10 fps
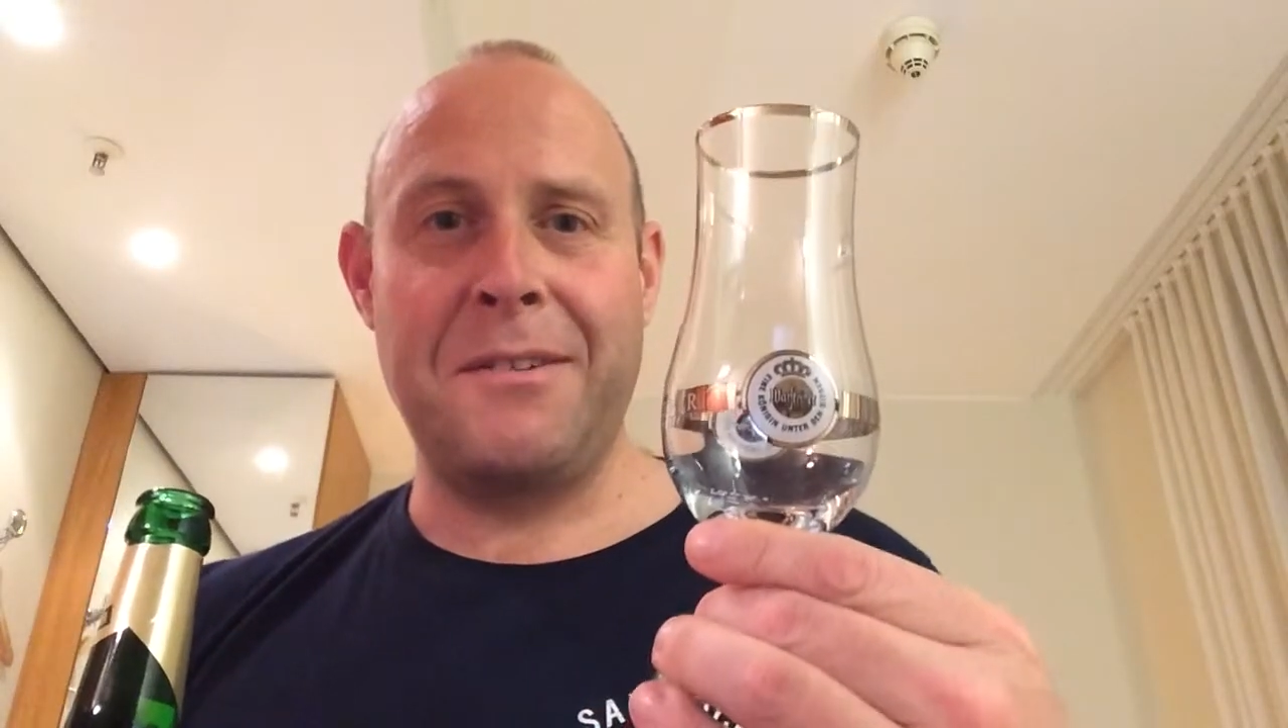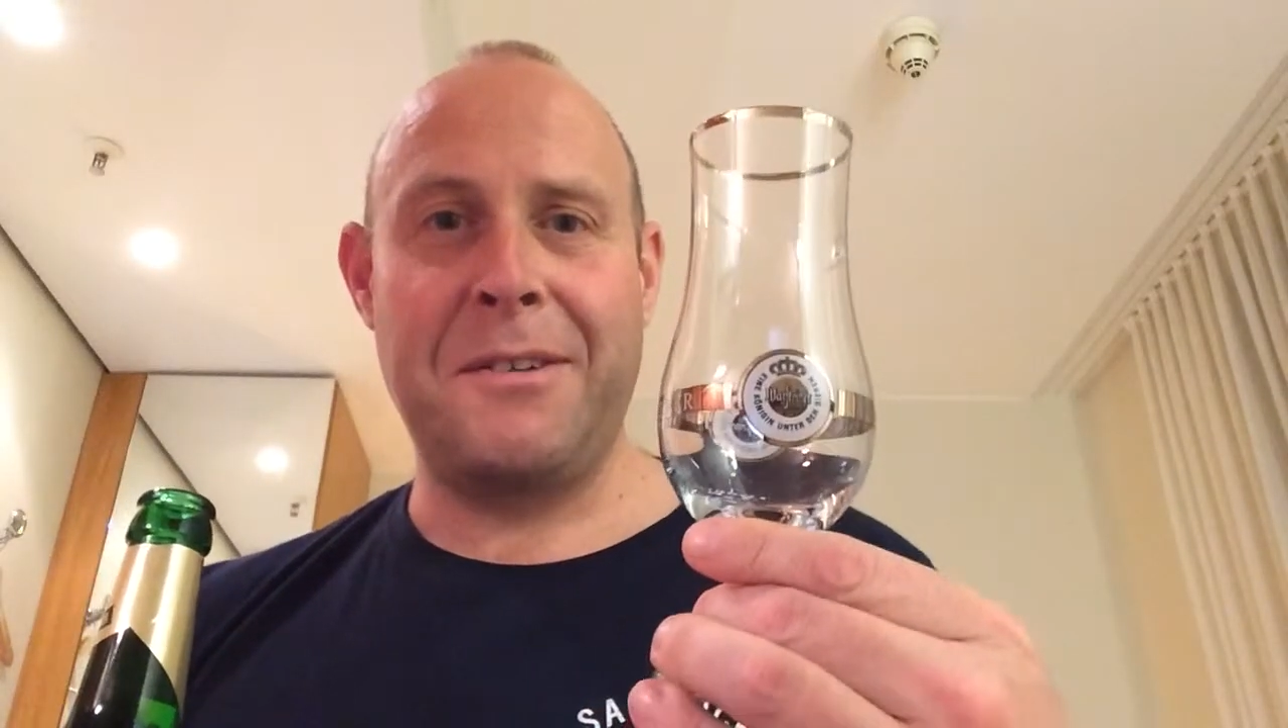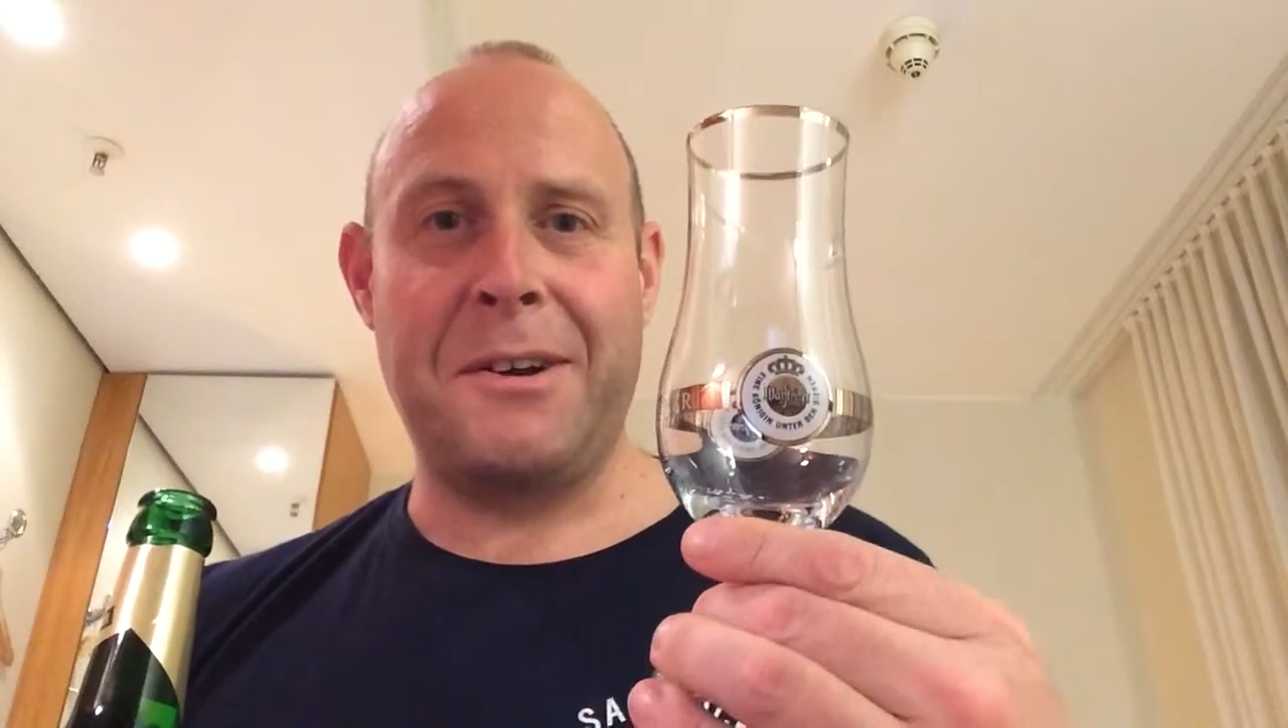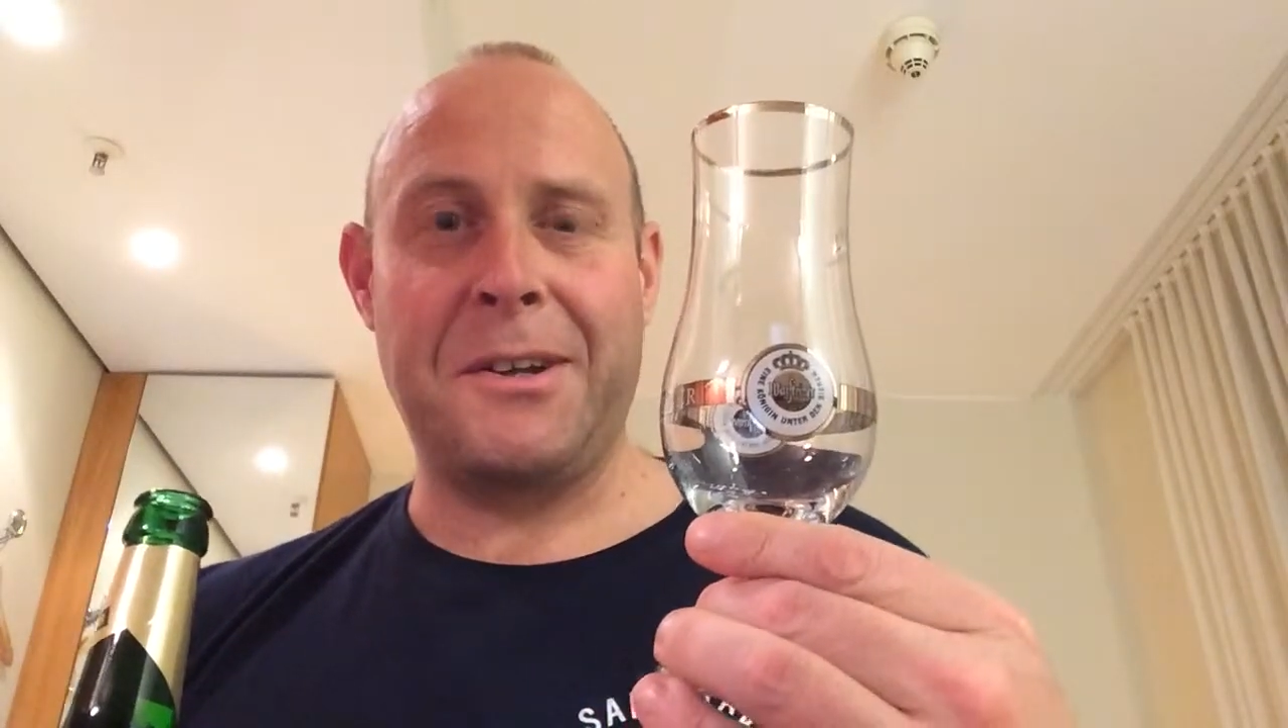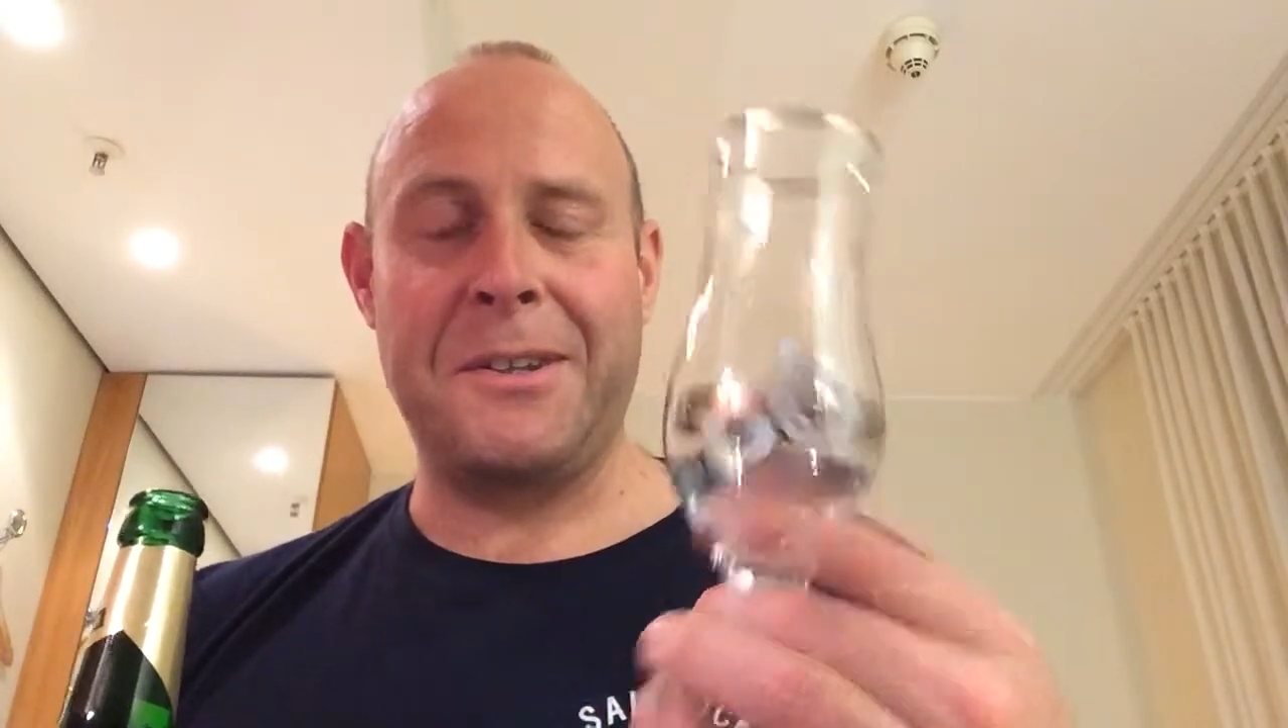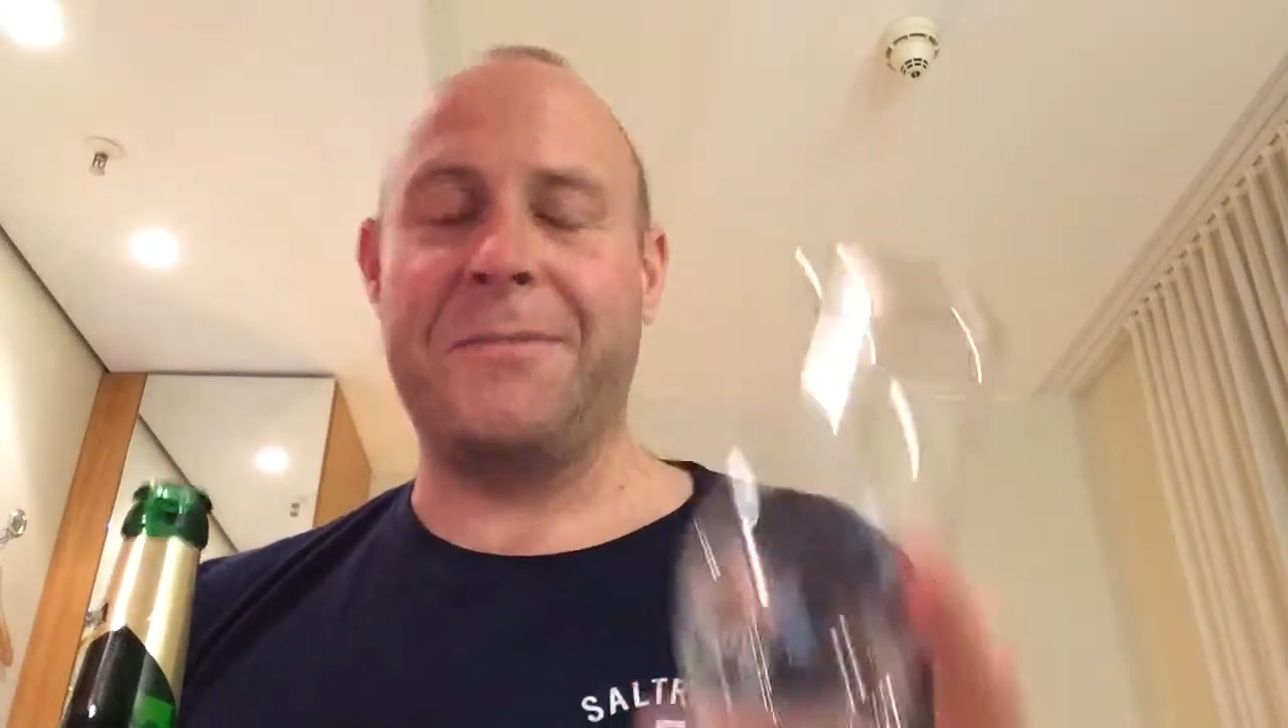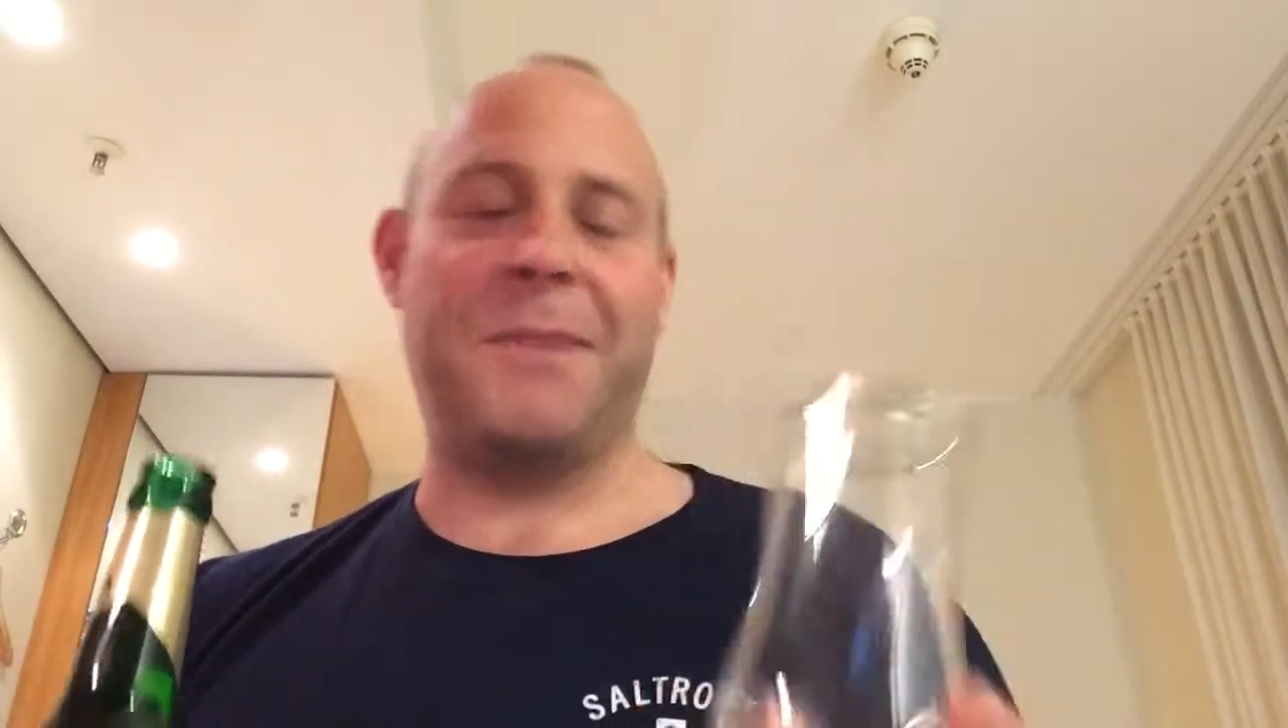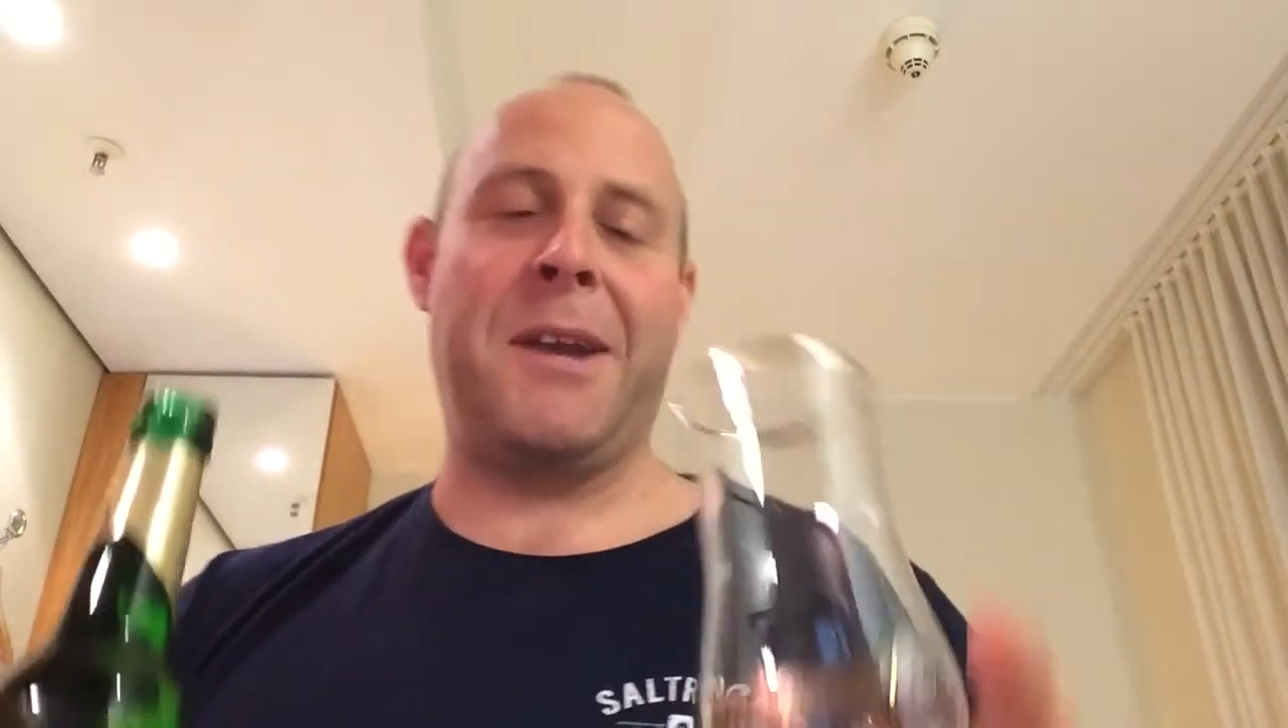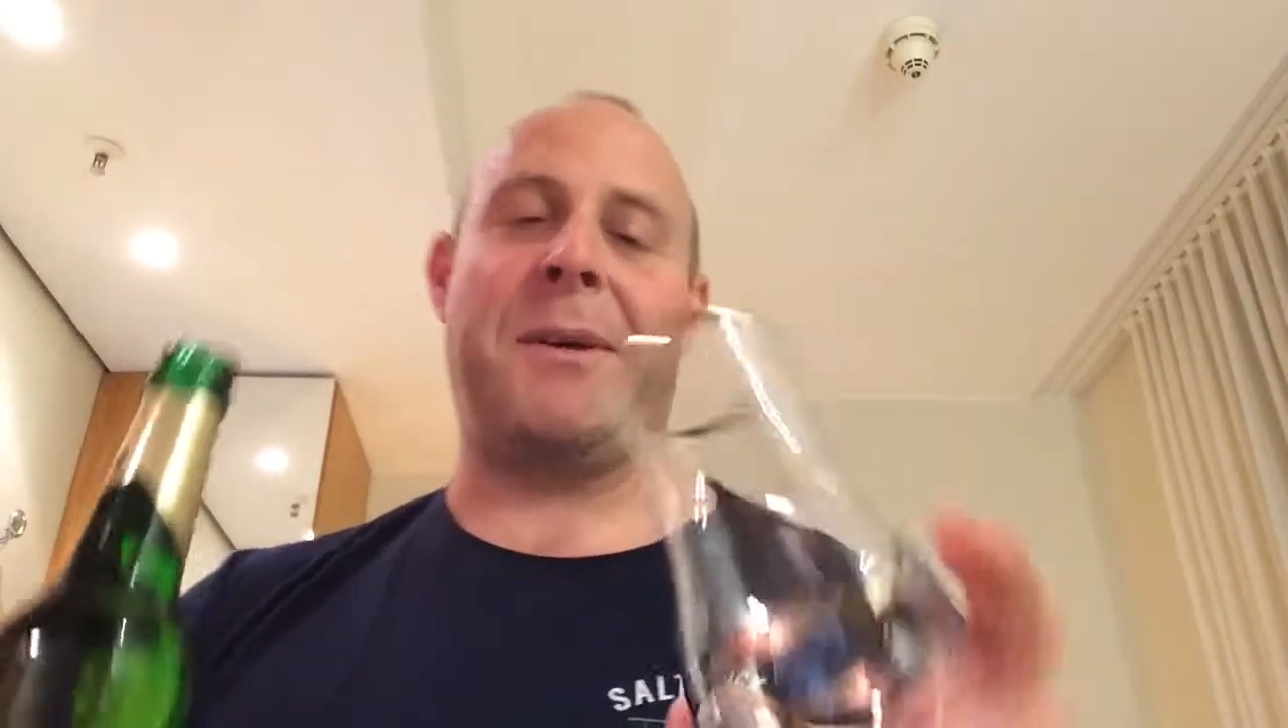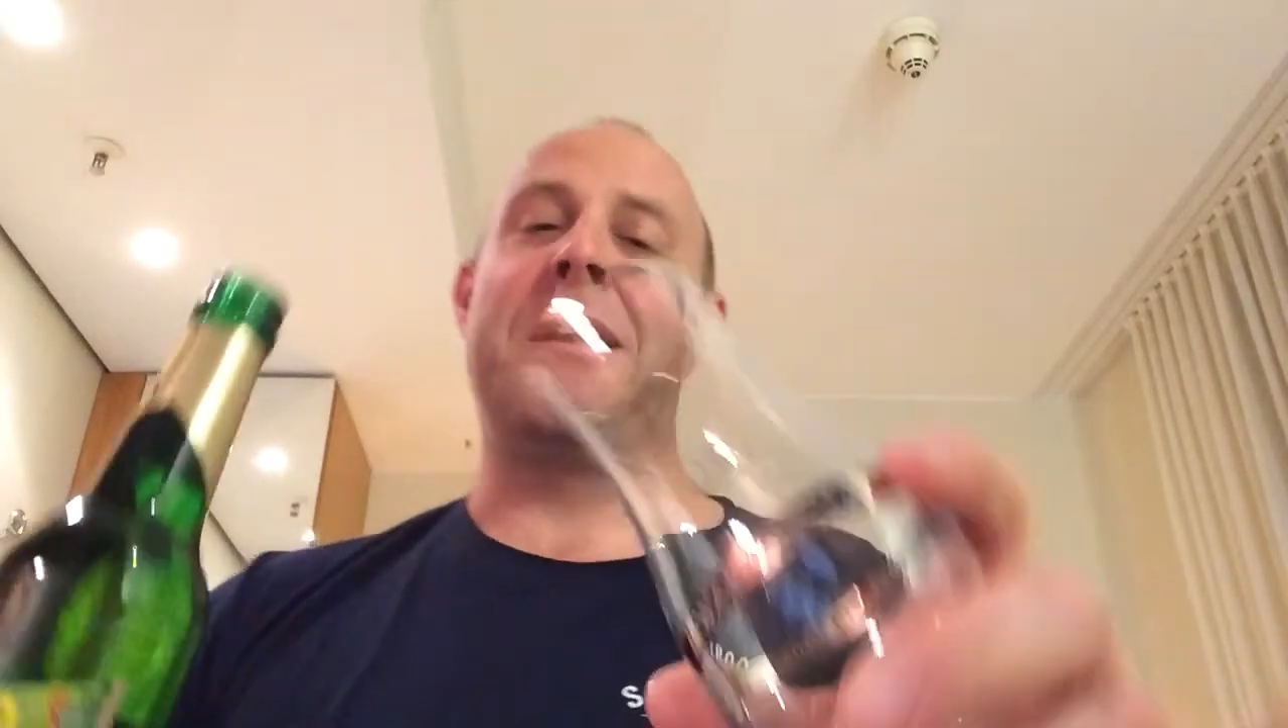very good.
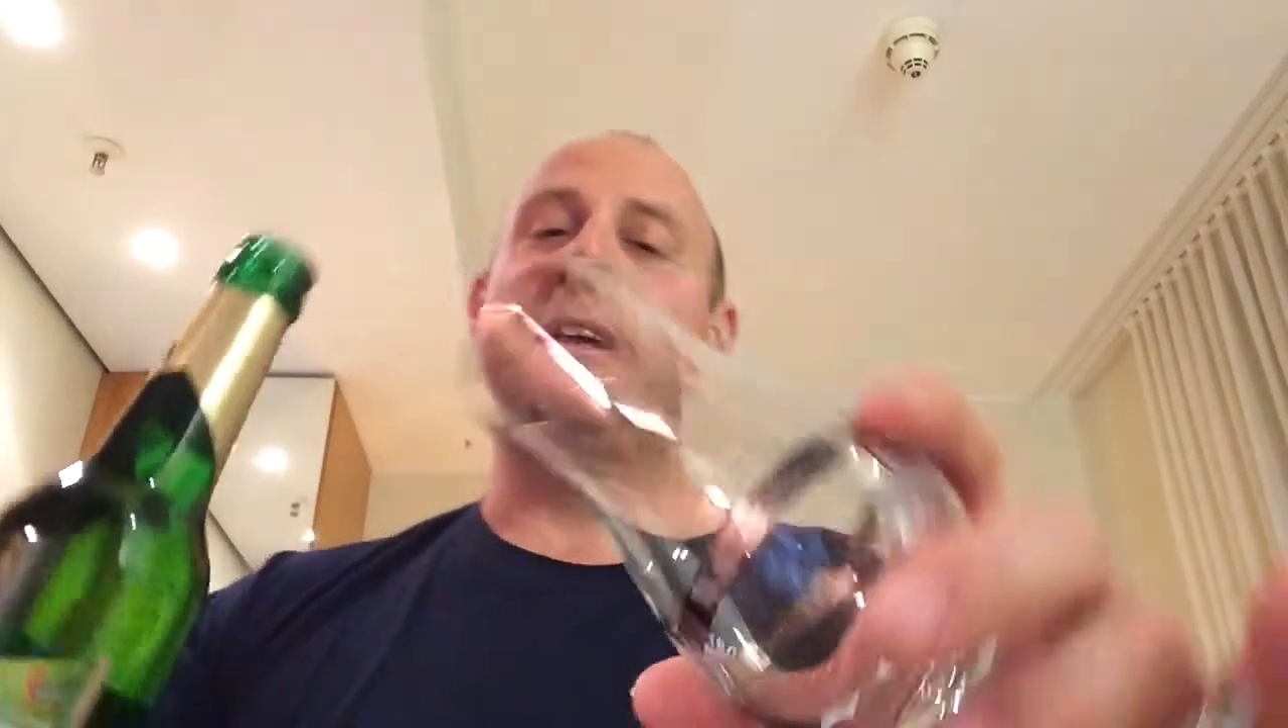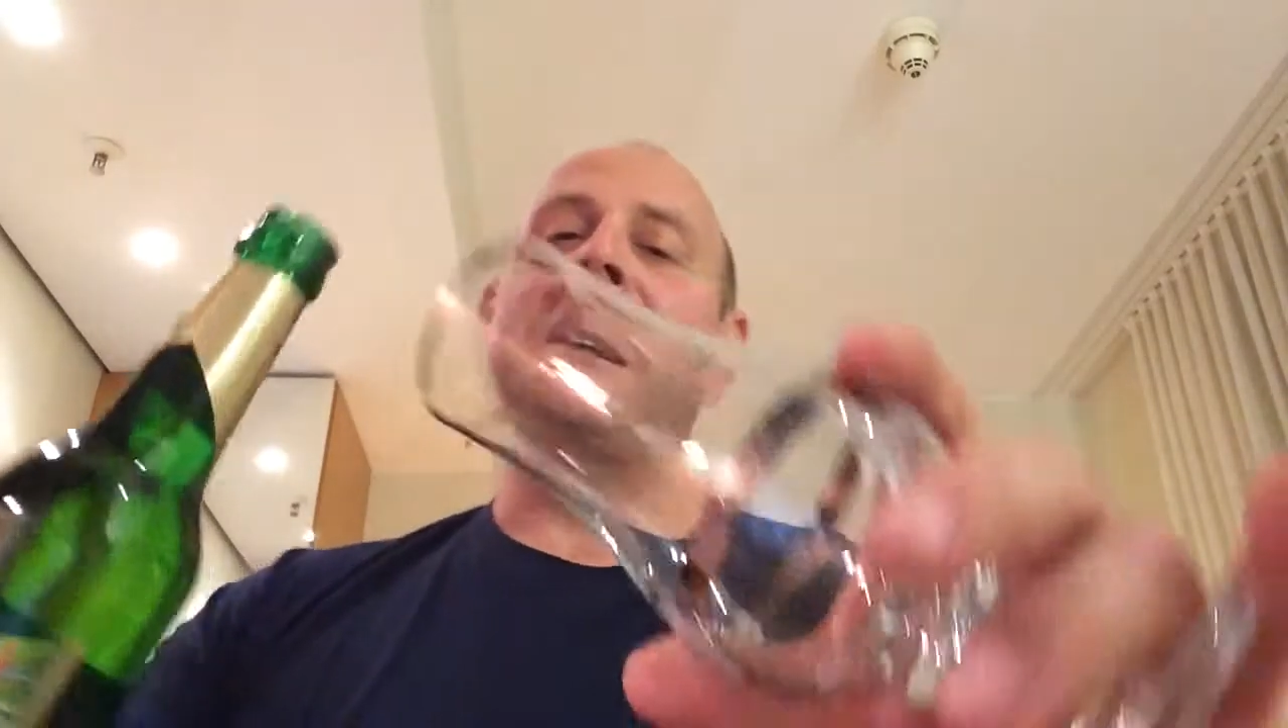Anyway,